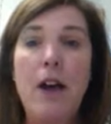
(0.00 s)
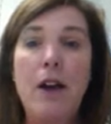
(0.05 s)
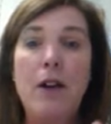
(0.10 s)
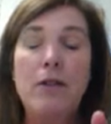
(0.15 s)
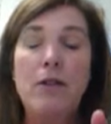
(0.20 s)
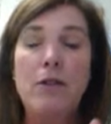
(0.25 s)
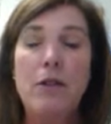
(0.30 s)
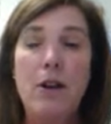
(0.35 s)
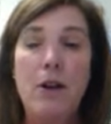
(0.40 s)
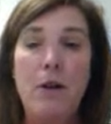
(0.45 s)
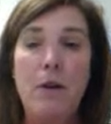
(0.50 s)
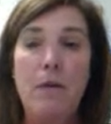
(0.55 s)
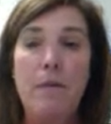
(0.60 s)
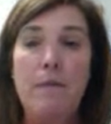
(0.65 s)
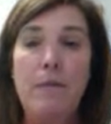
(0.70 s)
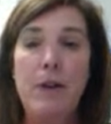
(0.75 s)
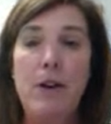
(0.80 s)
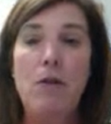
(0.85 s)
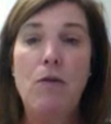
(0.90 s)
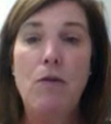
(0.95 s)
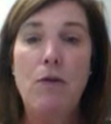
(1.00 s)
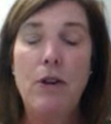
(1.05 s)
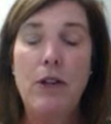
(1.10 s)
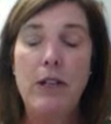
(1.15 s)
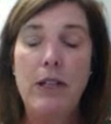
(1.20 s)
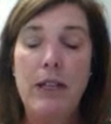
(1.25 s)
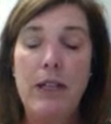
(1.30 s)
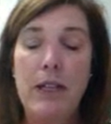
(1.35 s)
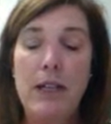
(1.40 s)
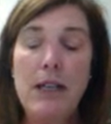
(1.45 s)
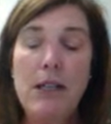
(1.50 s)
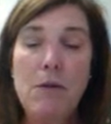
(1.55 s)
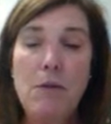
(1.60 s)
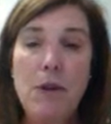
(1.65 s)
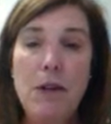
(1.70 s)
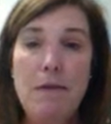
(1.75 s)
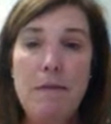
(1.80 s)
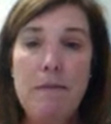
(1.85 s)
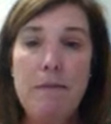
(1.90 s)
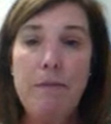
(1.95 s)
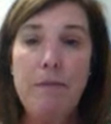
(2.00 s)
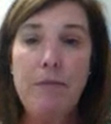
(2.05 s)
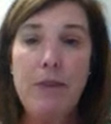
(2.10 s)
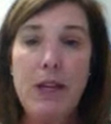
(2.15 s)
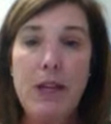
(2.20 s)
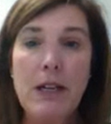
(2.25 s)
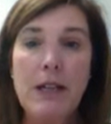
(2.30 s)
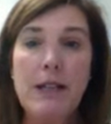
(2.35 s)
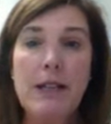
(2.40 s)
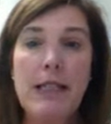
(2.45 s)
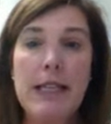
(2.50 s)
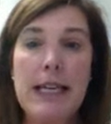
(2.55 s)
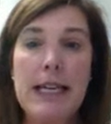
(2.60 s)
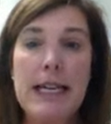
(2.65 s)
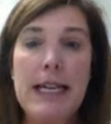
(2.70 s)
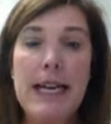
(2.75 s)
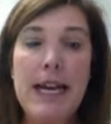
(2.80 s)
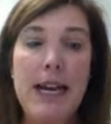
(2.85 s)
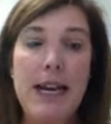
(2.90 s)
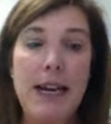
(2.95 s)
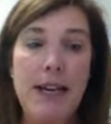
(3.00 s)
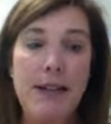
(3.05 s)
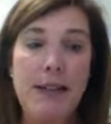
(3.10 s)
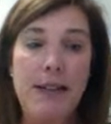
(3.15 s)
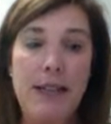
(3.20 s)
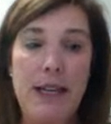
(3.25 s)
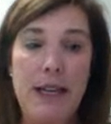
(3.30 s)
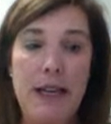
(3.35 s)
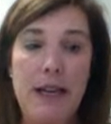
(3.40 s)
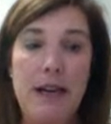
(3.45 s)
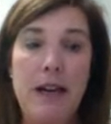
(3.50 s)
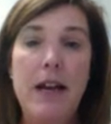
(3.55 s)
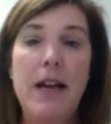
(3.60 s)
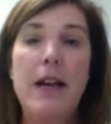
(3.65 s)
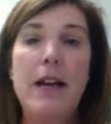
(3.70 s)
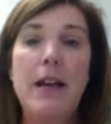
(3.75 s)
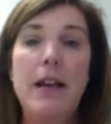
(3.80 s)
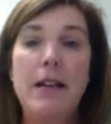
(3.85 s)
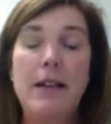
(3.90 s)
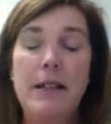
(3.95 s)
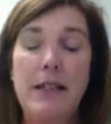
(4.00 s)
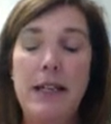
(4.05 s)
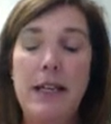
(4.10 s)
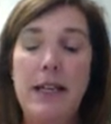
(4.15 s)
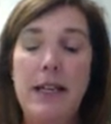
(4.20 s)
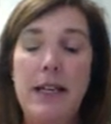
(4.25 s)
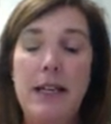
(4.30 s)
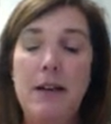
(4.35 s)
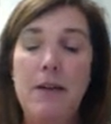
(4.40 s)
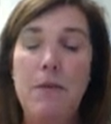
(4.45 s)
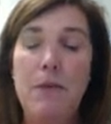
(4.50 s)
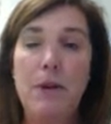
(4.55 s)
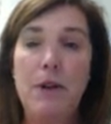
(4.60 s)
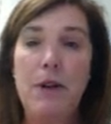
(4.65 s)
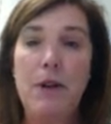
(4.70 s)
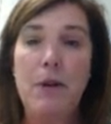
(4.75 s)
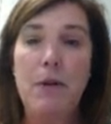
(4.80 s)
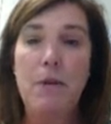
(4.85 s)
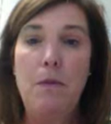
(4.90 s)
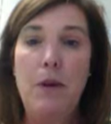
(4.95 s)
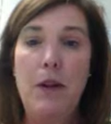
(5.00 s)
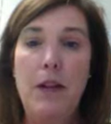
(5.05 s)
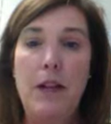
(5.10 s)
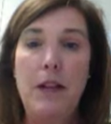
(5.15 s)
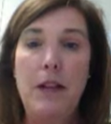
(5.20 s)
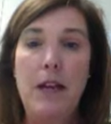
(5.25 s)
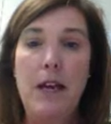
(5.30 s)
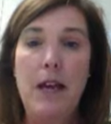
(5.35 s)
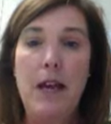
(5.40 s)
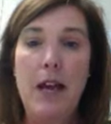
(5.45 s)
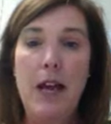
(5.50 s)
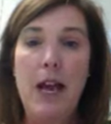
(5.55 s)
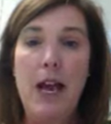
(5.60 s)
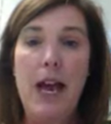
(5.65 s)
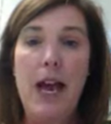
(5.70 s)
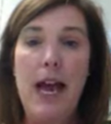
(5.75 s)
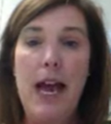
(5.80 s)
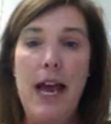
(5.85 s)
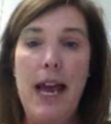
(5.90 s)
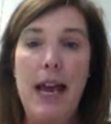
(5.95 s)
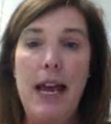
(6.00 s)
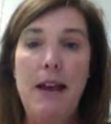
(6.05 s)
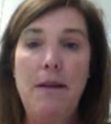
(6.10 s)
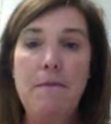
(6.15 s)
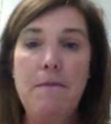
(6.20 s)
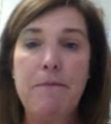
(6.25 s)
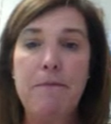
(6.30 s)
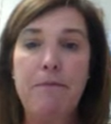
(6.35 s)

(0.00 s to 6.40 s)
So according to this one, TAC. T would go with A.